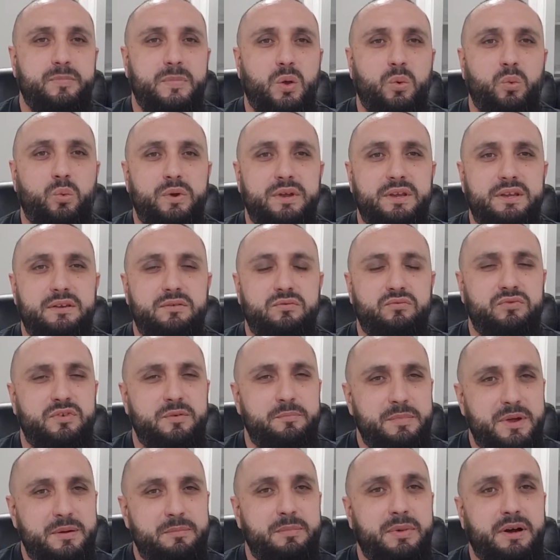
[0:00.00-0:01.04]
we
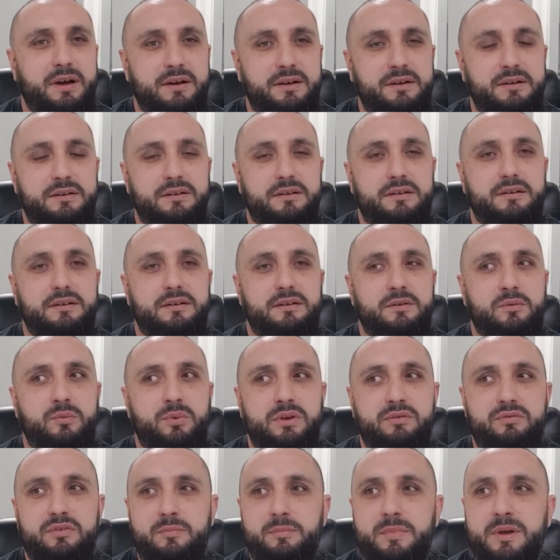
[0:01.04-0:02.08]
remember
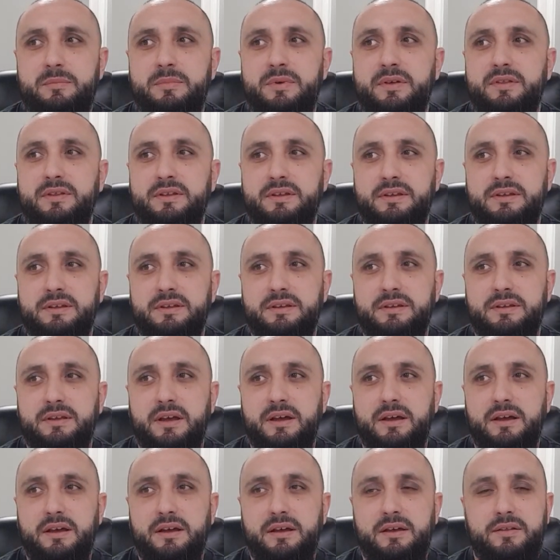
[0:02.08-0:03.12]
the
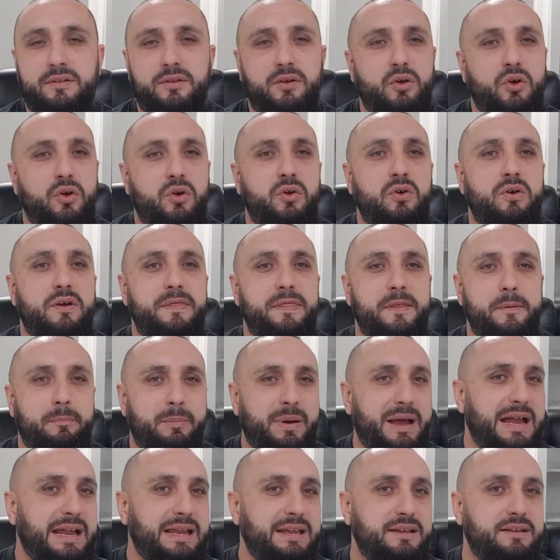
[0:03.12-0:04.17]
hurt and the
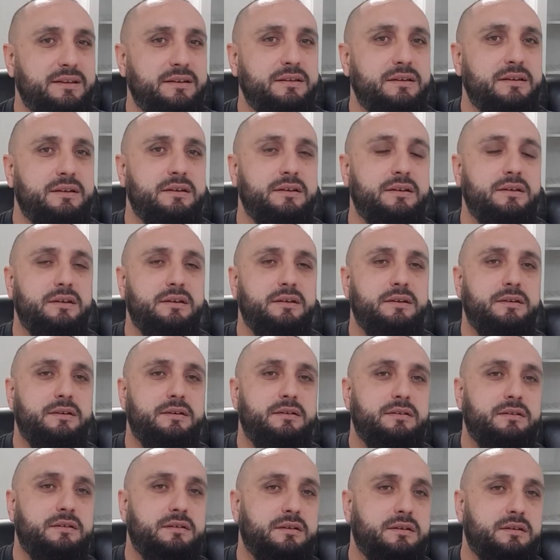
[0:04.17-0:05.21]
pain
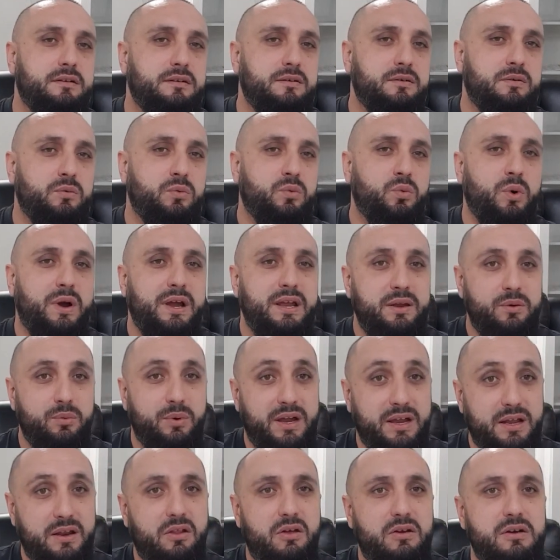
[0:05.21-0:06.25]

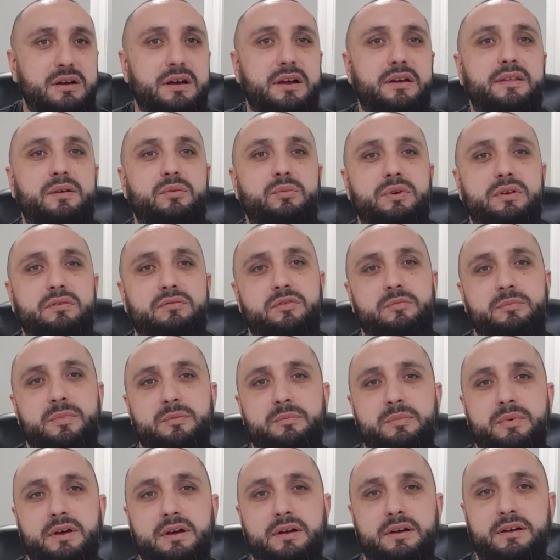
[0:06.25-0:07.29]
way longer than we
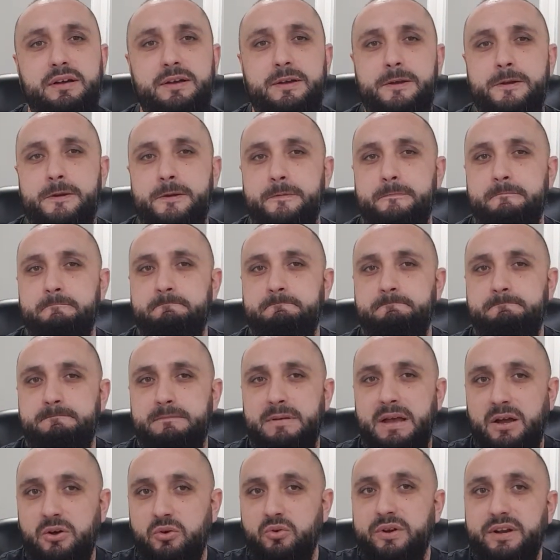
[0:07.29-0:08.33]
remember
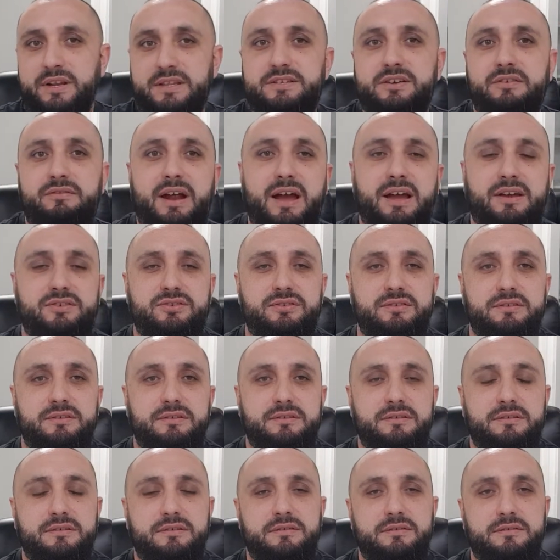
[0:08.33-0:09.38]
a good interaction.
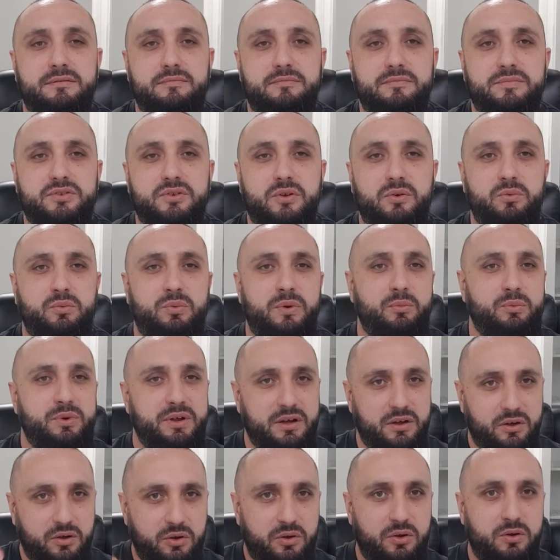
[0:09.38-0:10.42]
So when
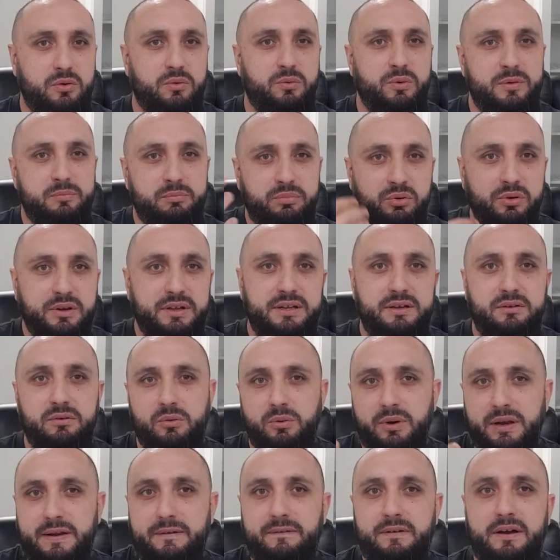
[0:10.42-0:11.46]
we're hurt, we're bullied or
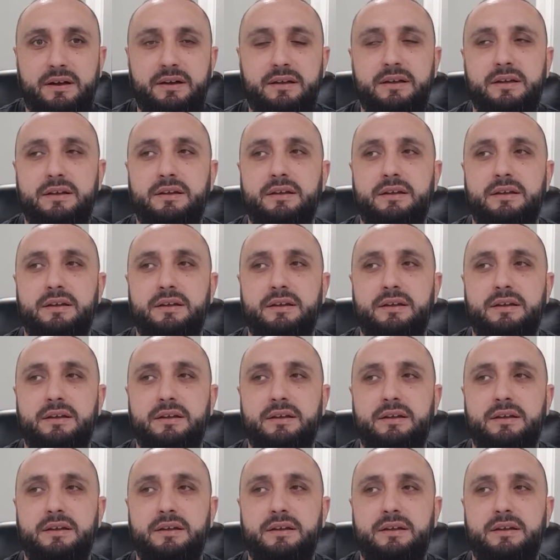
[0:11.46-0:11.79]
whatever,